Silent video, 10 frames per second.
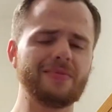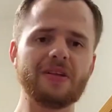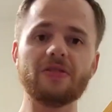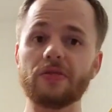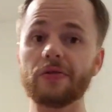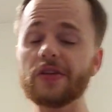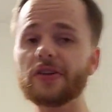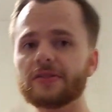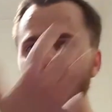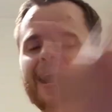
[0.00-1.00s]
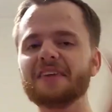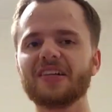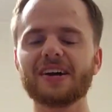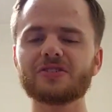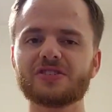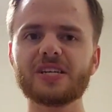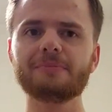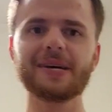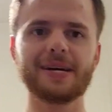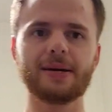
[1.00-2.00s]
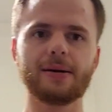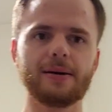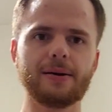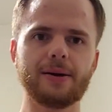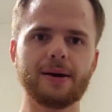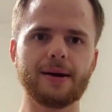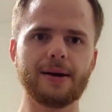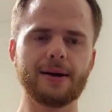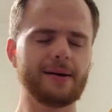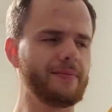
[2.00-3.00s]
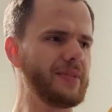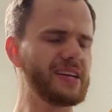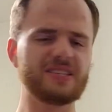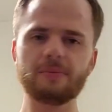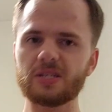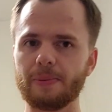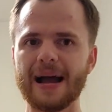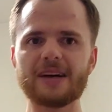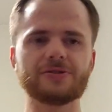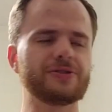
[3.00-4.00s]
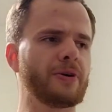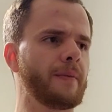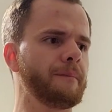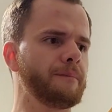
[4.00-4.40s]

That they think that they could see me as a pastor.